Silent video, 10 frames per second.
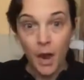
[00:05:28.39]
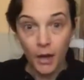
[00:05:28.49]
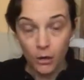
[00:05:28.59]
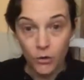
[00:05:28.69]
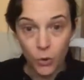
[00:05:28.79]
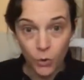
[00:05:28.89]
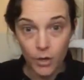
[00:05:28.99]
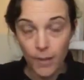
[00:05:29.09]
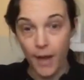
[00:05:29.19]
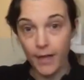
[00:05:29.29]
And I'll talk
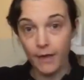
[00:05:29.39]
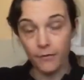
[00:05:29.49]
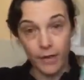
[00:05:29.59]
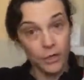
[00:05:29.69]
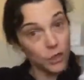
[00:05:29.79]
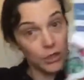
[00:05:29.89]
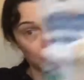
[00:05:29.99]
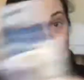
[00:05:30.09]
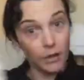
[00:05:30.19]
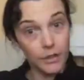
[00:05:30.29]
about that for each
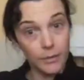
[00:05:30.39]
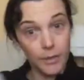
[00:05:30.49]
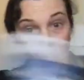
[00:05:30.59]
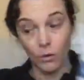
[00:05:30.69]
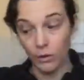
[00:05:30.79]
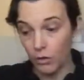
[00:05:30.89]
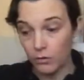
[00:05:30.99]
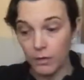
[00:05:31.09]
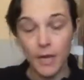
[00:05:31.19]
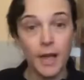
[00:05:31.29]
style as we go
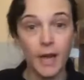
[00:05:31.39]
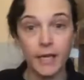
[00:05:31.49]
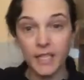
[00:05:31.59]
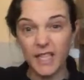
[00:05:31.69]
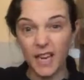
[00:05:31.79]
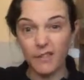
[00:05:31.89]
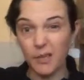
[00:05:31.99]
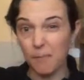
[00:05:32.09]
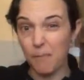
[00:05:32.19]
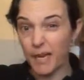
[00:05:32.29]
along, how you can save
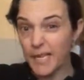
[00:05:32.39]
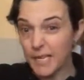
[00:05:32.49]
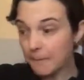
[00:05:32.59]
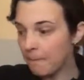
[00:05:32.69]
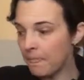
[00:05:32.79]
some money.